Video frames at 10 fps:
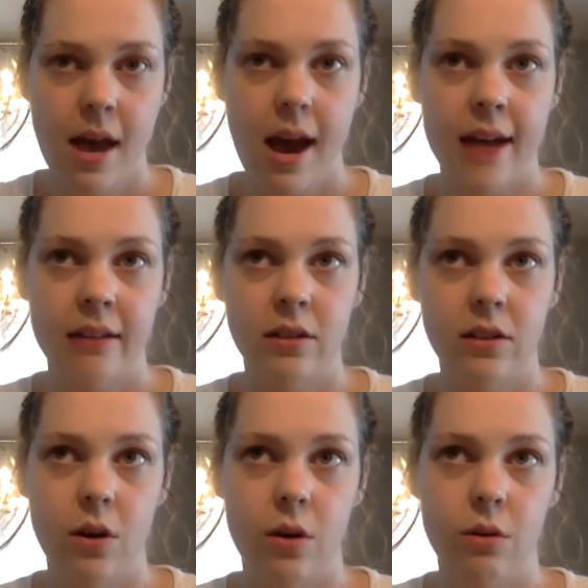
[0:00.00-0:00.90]
And
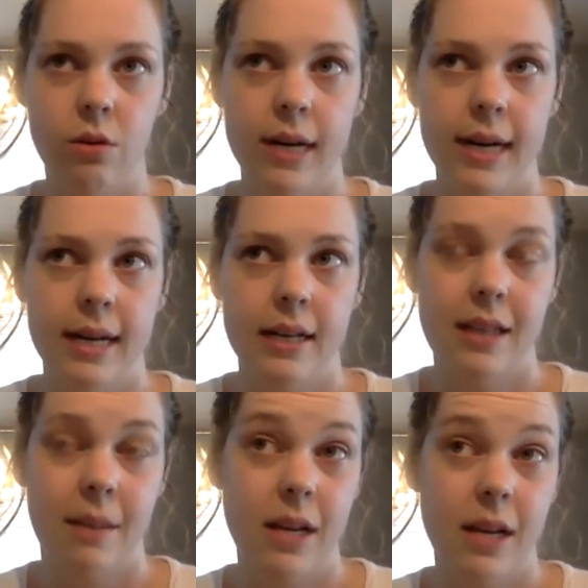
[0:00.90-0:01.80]
so
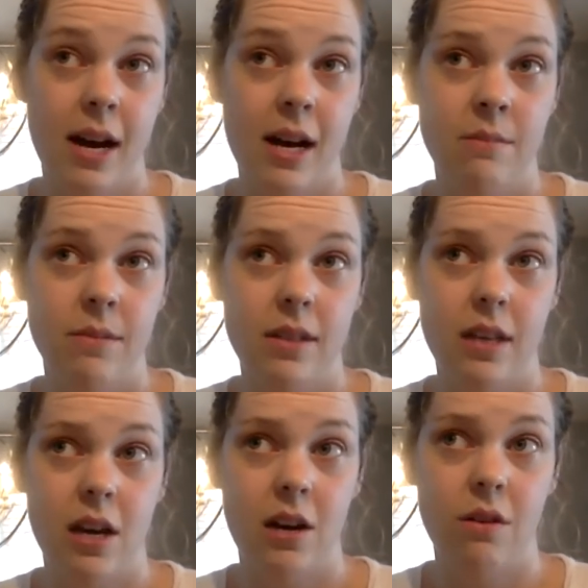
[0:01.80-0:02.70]
sometimes,
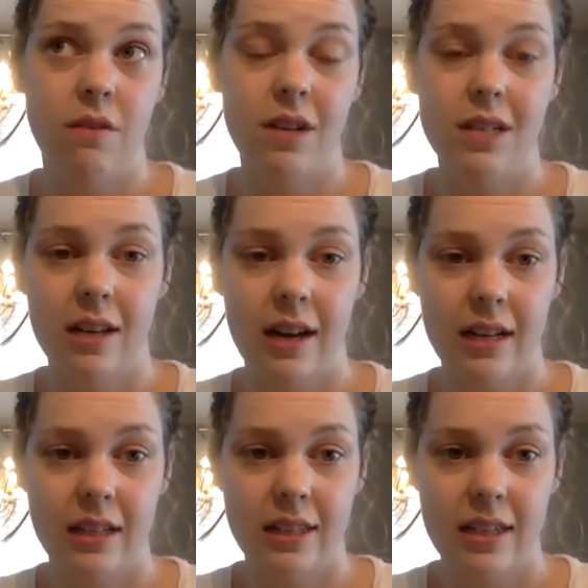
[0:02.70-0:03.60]
if it's a
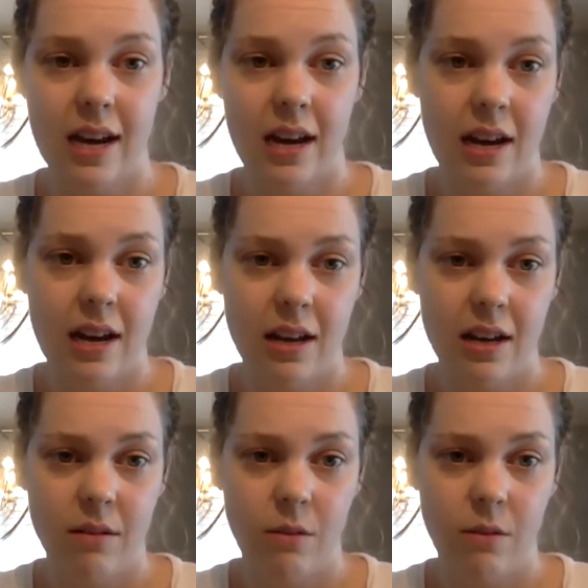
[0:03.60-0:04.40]
nice day,